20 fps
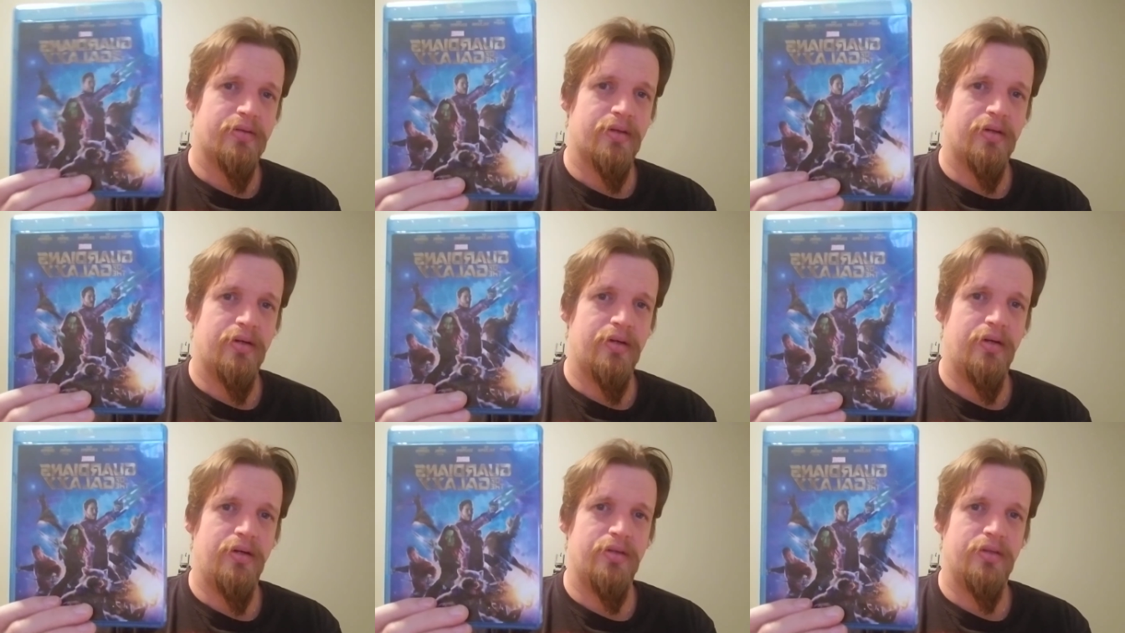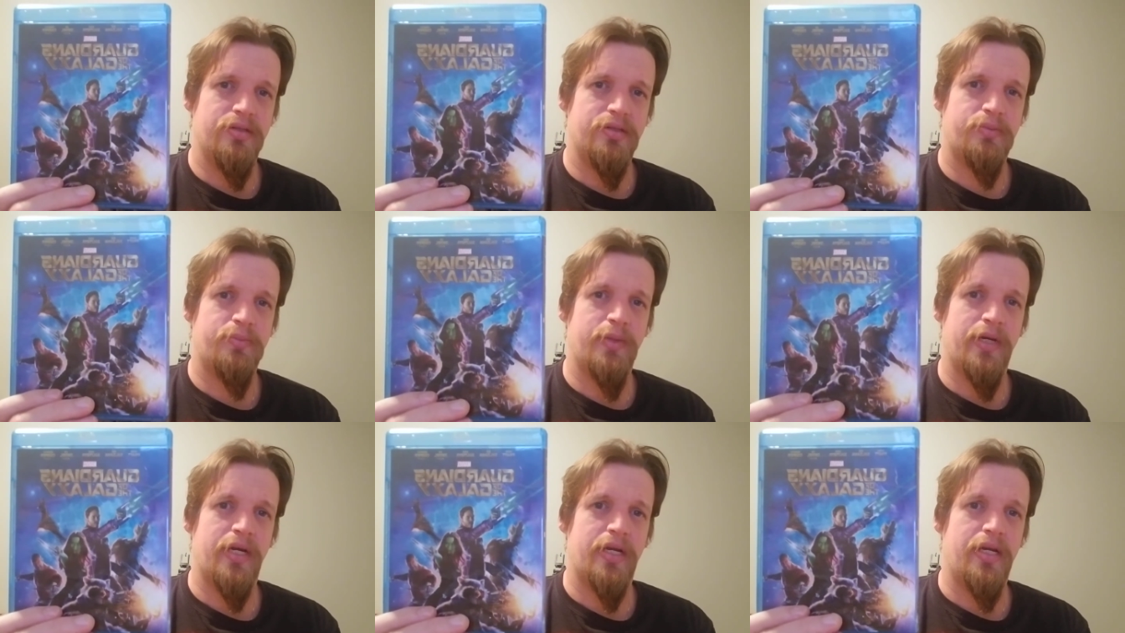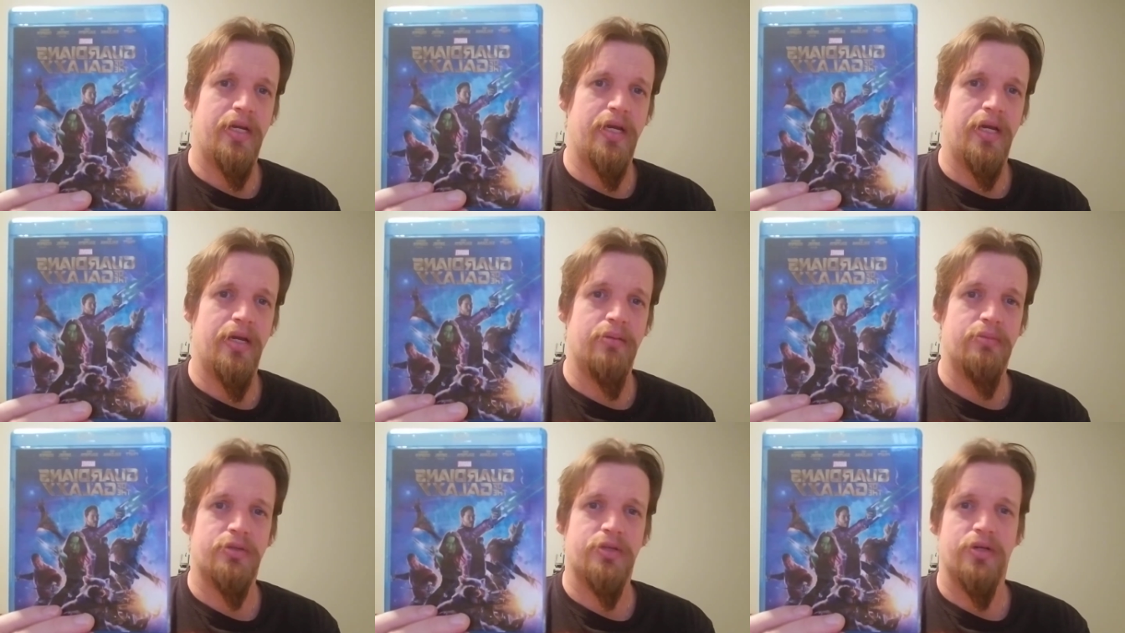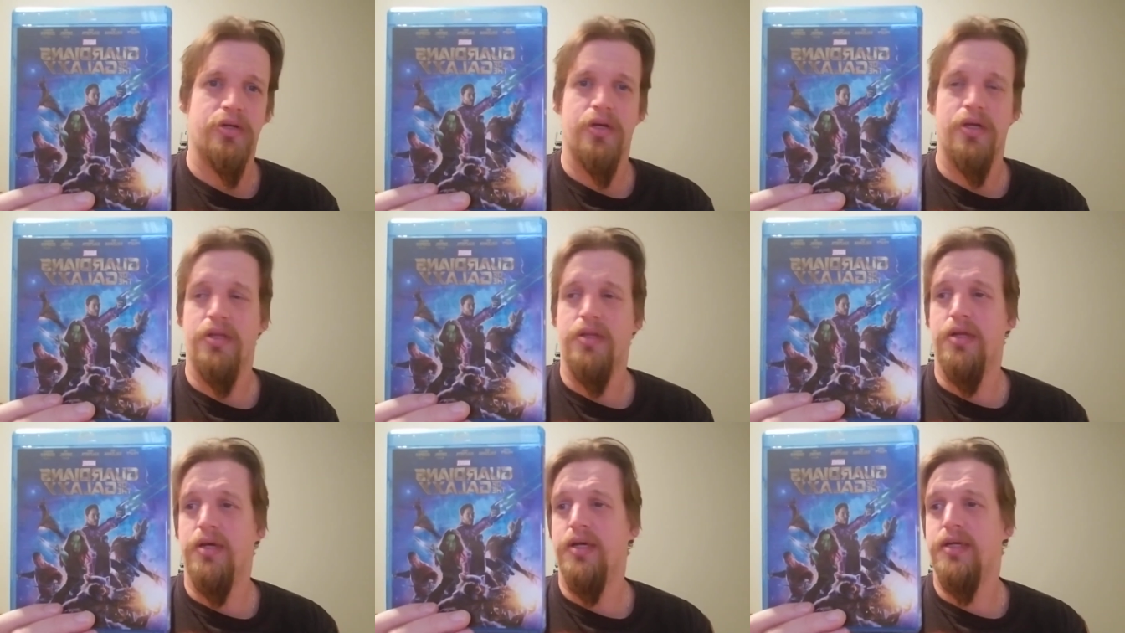all those big names are
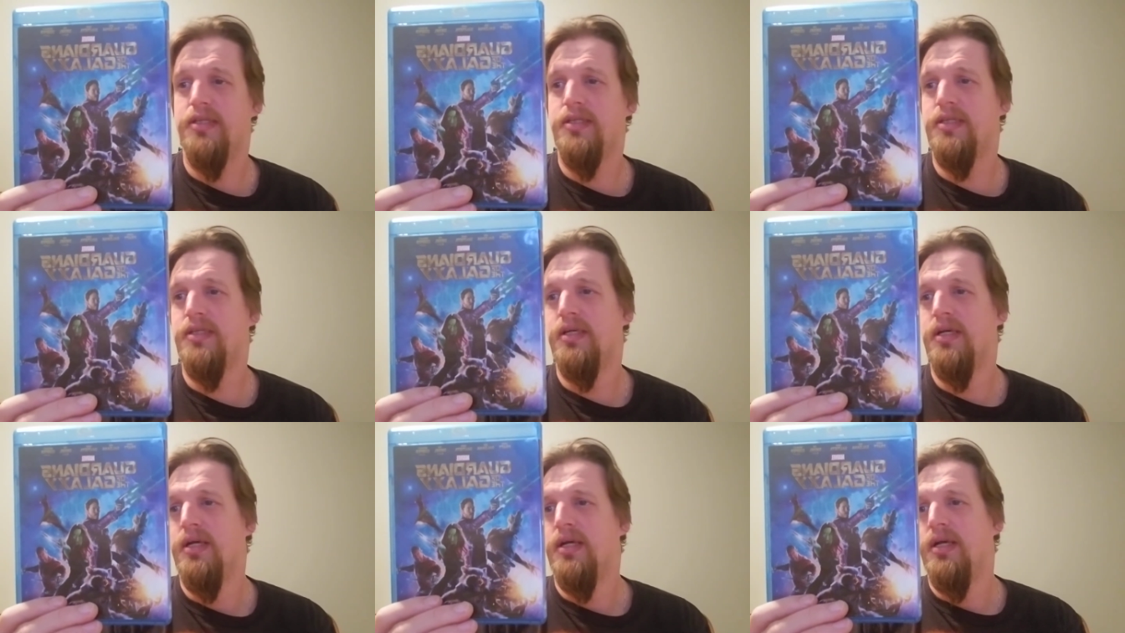in this.